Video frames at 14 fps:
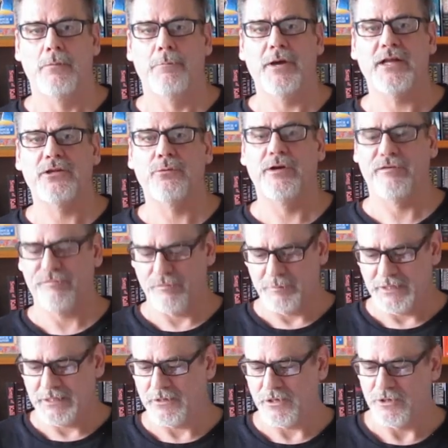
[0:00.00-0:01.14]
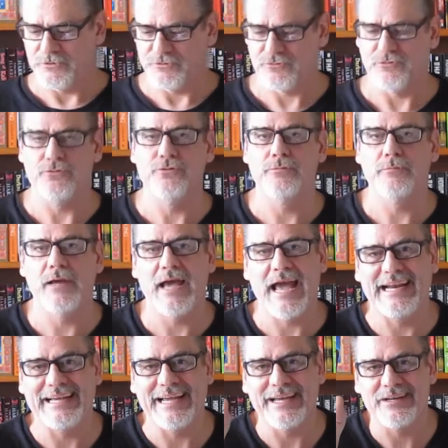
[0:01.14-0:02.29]
But the winner for me goes to
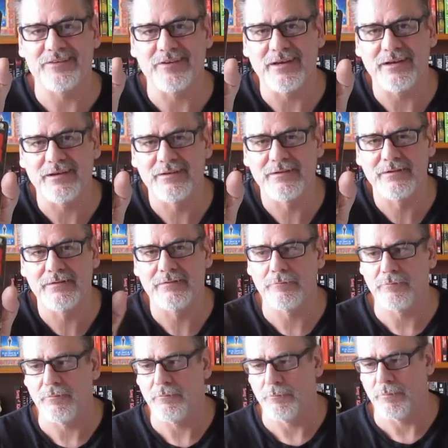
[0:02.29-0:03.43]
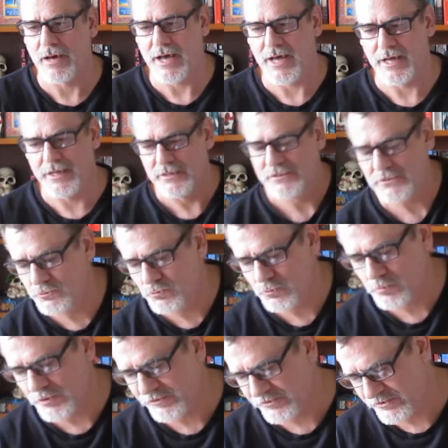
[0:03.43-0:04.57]
Alligator by,
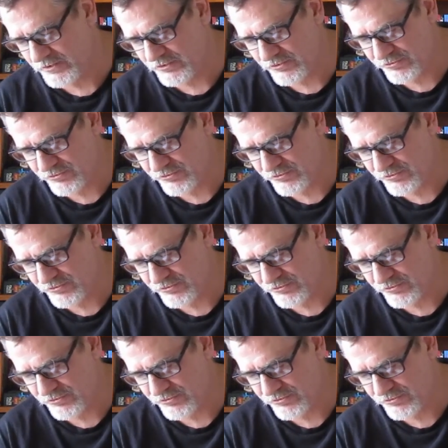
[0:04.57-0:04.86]
what's it,